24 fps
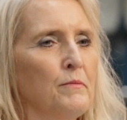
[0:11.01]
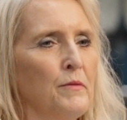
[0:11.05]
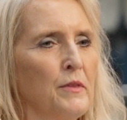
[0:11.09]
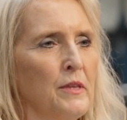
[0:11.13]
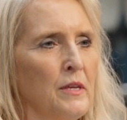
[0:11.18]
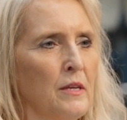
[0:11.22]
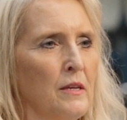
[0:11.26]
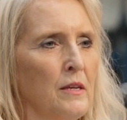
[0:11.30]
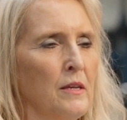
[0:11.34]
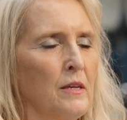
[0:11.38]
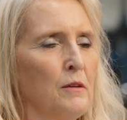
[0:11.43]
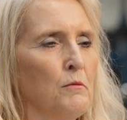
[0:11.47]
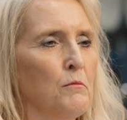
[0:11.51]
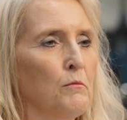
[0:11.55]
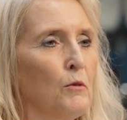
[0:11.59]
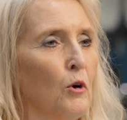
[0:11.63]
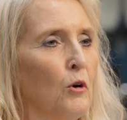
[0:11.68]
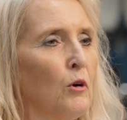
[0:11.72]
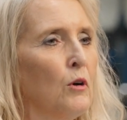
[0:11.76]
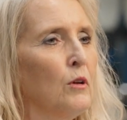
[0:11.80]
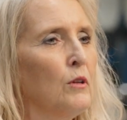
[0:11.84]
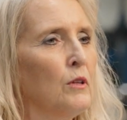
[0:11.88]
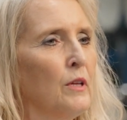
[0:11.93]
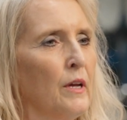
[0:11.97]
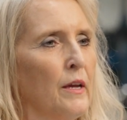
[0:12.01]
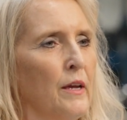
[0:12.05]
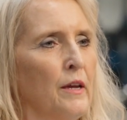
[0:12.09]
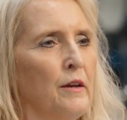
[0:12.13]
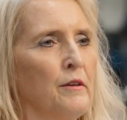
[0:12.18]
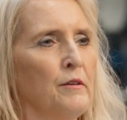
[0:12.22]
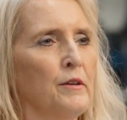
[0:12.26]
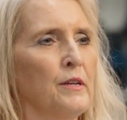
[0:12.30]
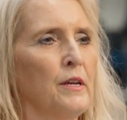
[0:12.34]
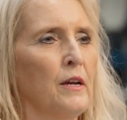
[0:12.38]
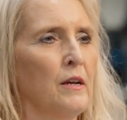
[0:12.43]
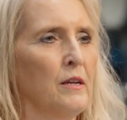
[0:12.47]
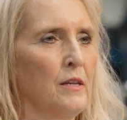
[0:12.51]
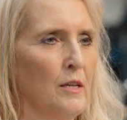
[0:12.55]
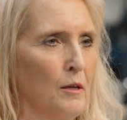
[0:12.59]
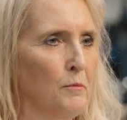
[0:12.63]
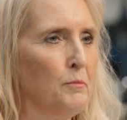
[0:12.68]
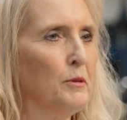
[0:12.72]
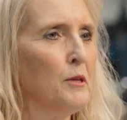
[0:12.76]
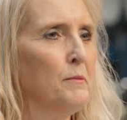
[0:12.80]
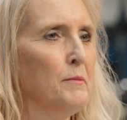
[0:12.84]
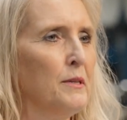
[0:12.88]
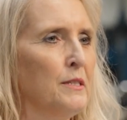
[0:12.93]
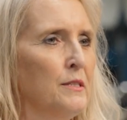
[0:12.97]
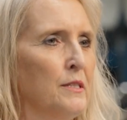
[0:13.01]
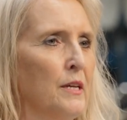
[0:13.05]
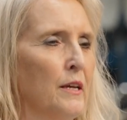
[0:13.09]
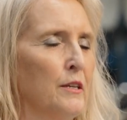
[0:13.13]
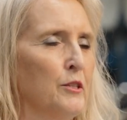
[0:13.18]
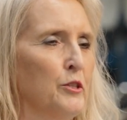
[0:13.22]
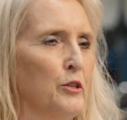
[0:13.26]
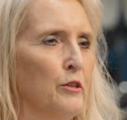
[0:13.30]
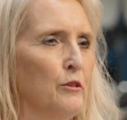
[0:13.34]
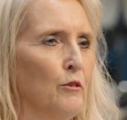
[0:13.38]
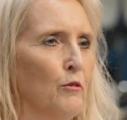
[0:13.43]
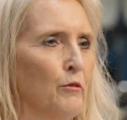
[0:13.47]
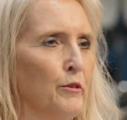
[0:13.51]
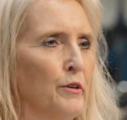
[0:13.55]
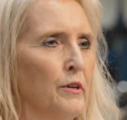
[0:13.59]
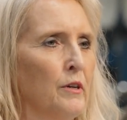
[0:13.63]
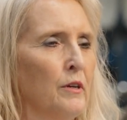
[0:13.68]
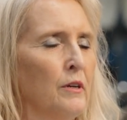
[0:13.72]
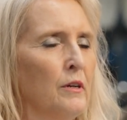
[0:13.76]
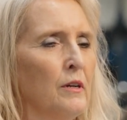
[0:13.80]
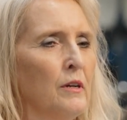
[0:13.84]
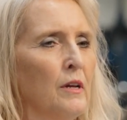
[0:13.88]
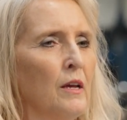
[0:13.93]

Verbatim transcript: the Role Area Implementation Owner,